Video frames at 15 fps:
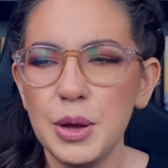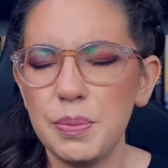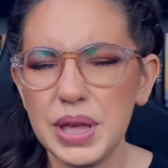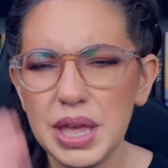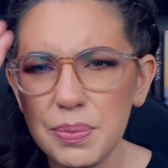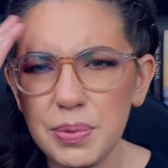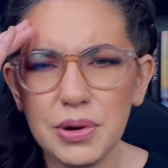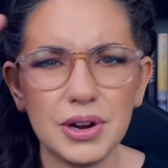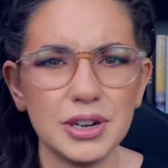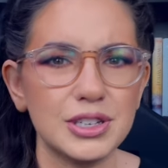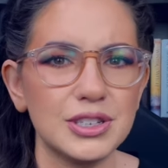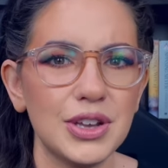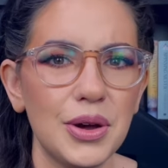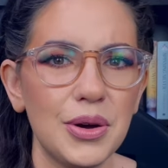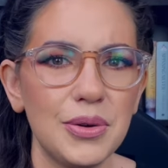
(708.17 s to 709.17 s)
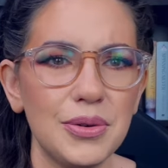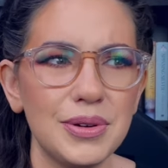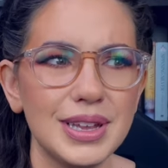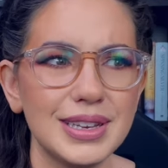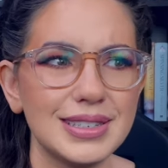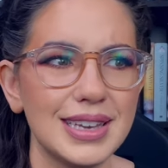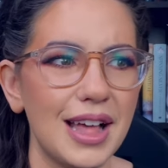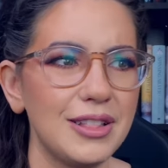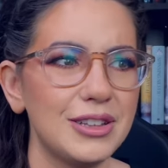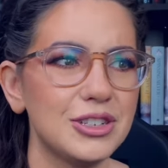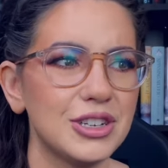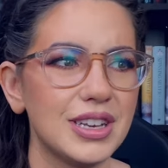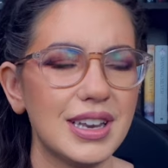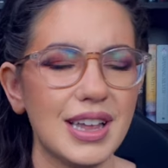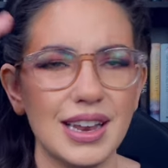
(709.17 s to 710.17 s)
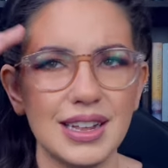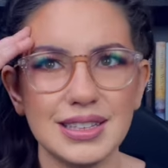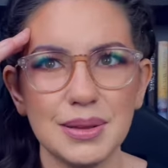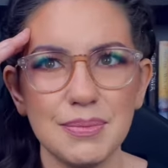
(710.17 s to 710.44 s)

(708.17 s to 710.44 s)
people are so intelligent and it's